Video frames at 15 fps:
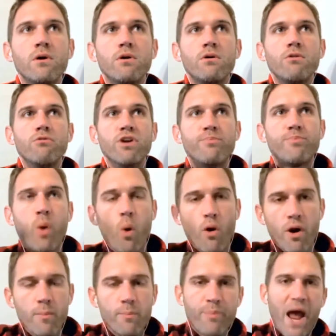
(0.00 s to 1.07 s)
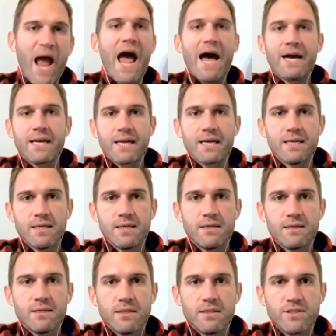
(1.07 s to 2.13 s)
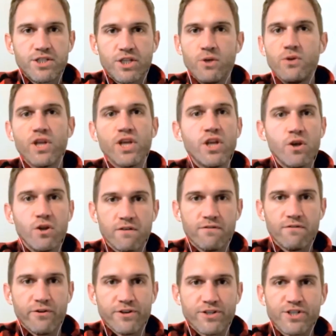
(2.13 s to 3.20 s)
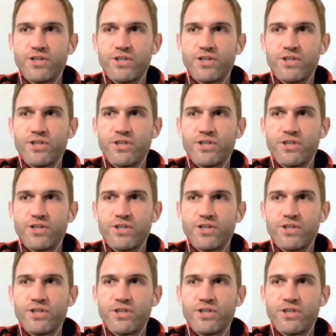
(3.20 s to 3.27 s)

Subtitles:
report back to the universe,